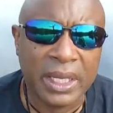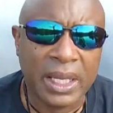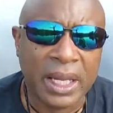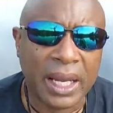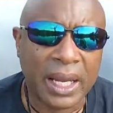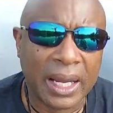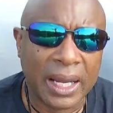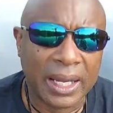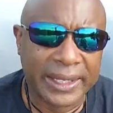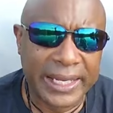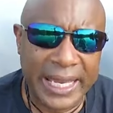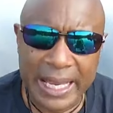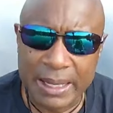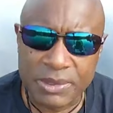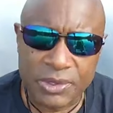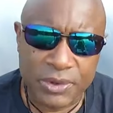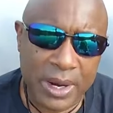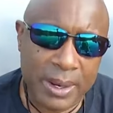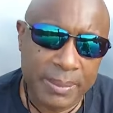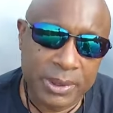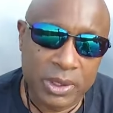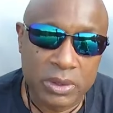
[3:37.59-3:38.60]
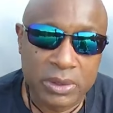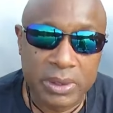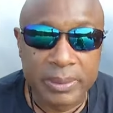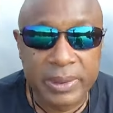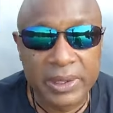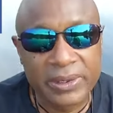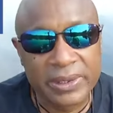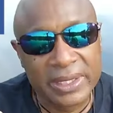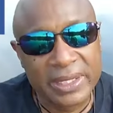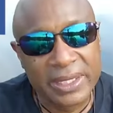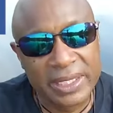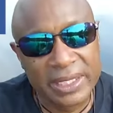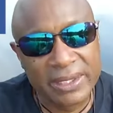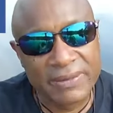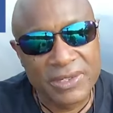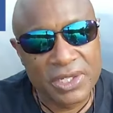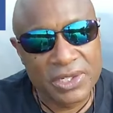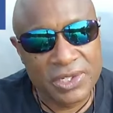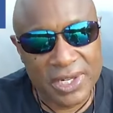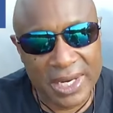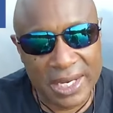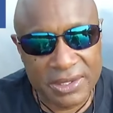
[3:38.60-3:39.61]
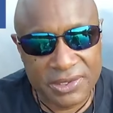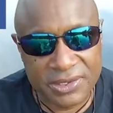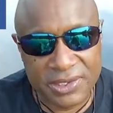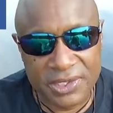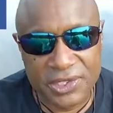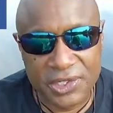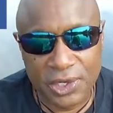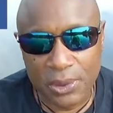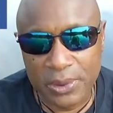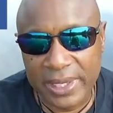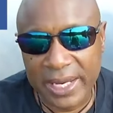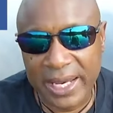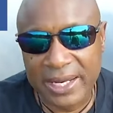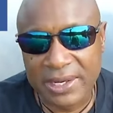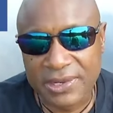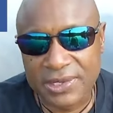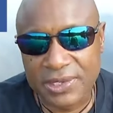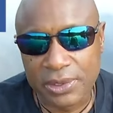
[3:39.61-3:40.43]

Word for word: uh, Cam's Crappie Hole community, it gives you a chance to showcase